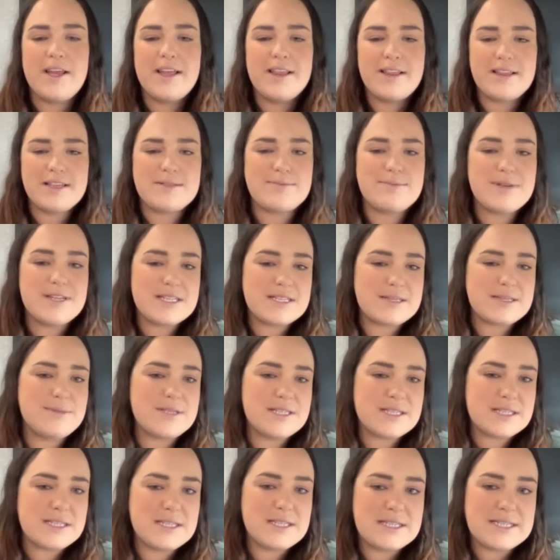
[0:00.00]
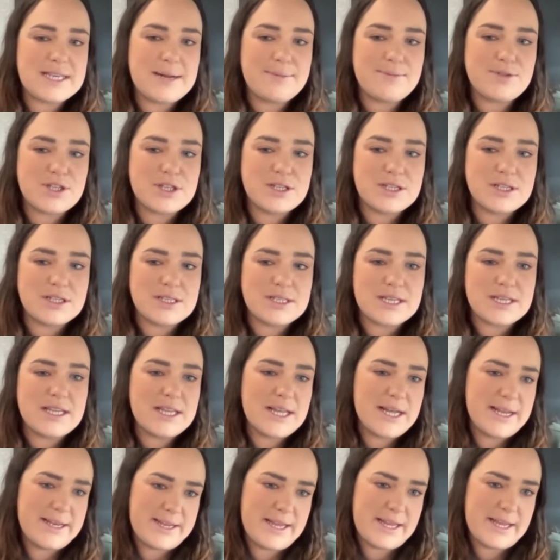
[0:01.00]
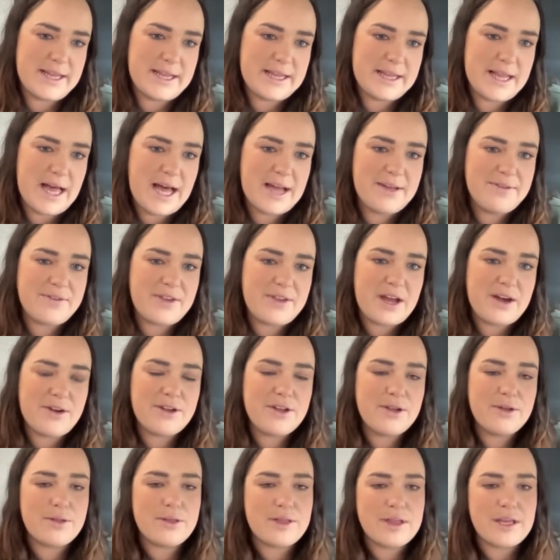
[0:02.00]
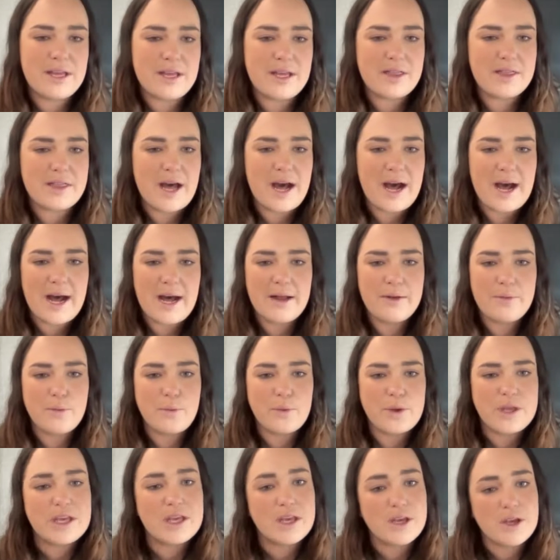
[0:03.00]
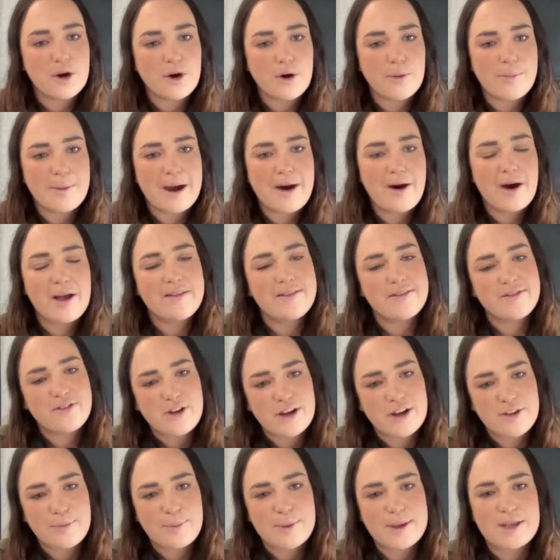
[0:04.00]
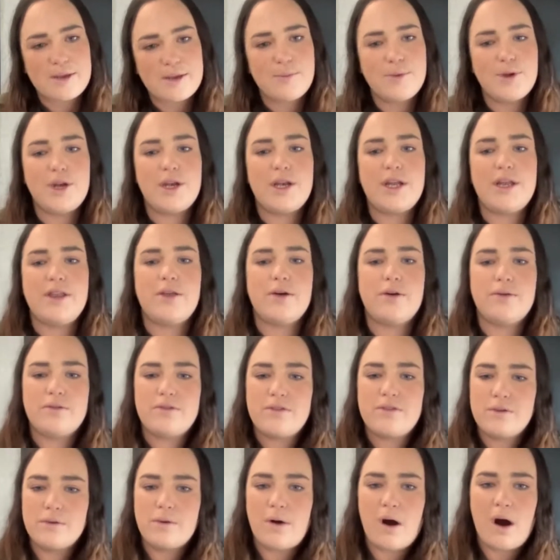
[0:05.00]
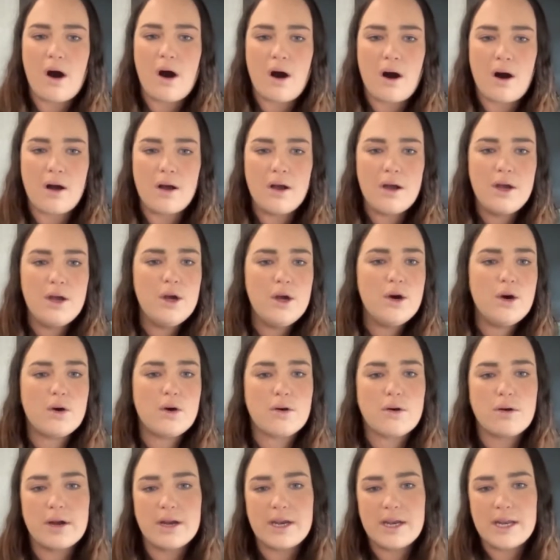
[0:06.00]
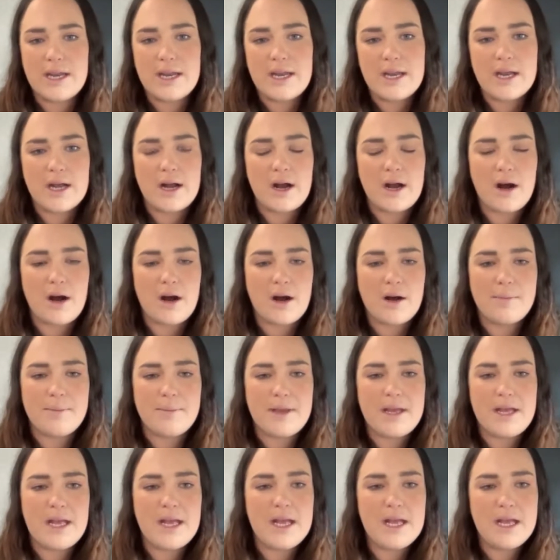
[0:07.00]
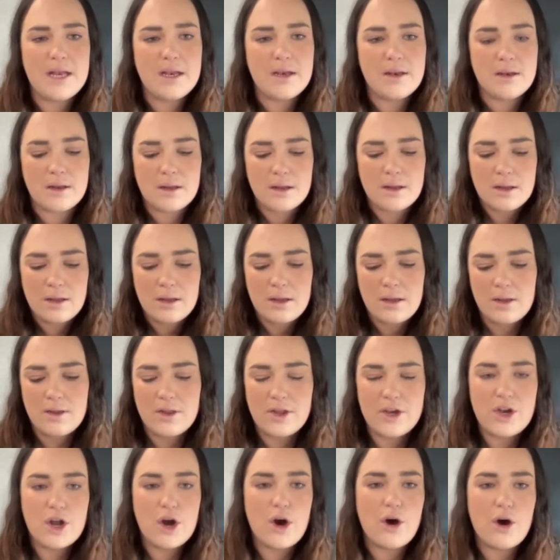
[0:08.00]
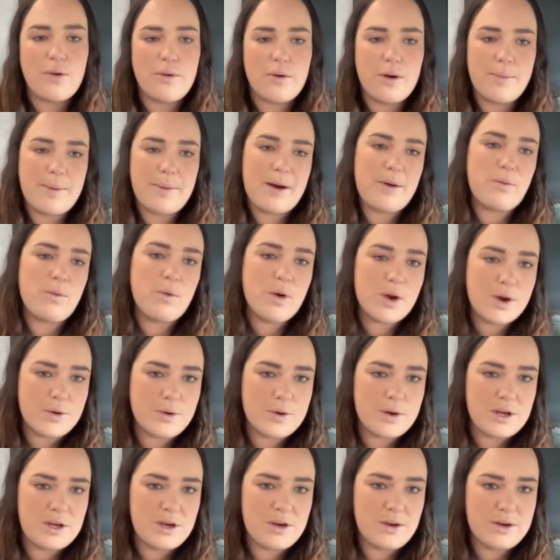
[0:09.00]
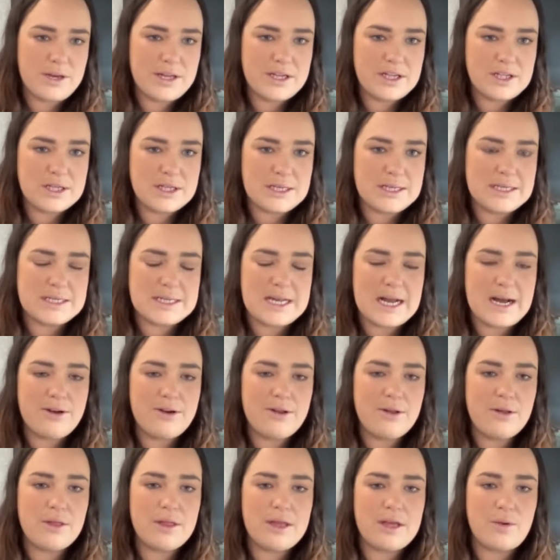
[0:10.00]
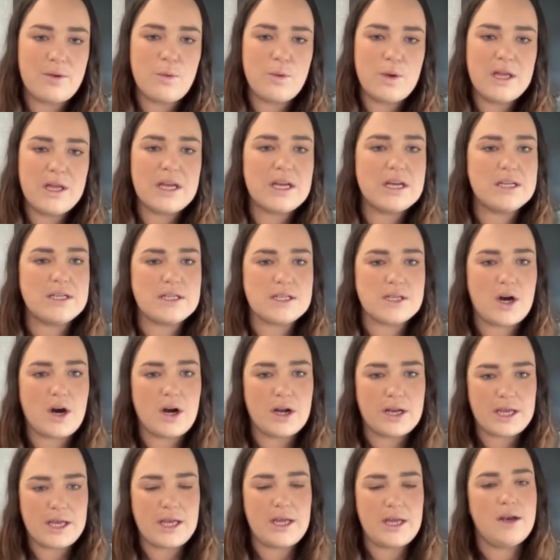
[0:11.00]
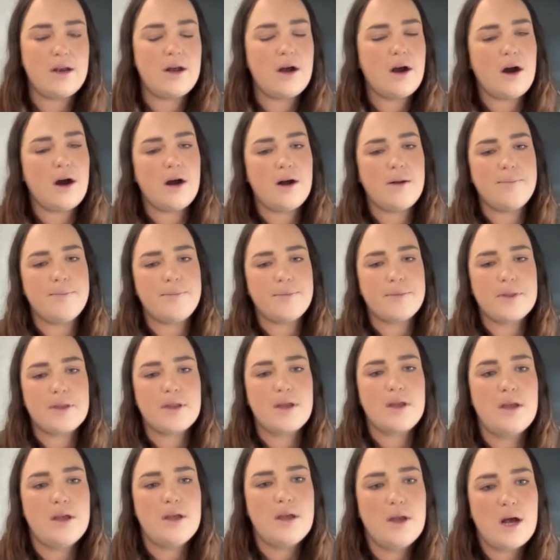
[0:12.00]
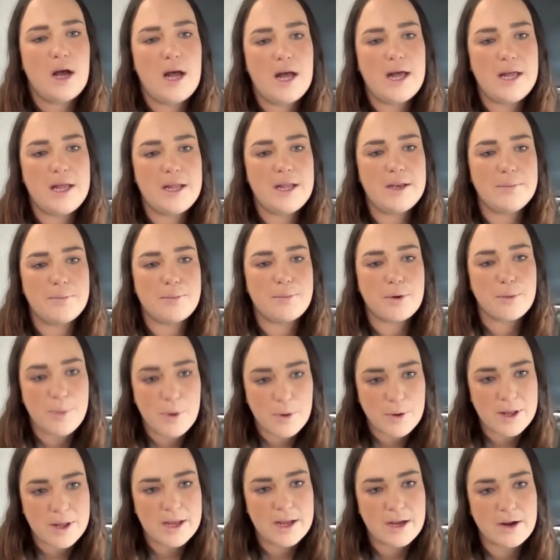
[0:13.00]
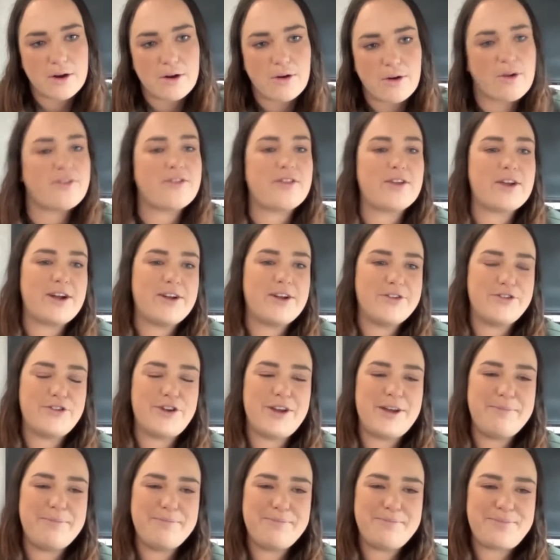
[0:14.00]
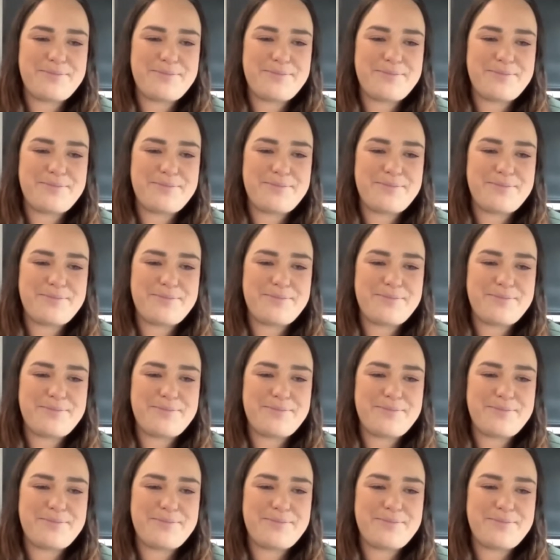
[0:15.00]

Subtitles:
these myths and misconceptions in their daily lives? How do you think that we can go about, as a transplant community, those who are already in the know about what organ donation is, how do you think we can target and promote it across the country?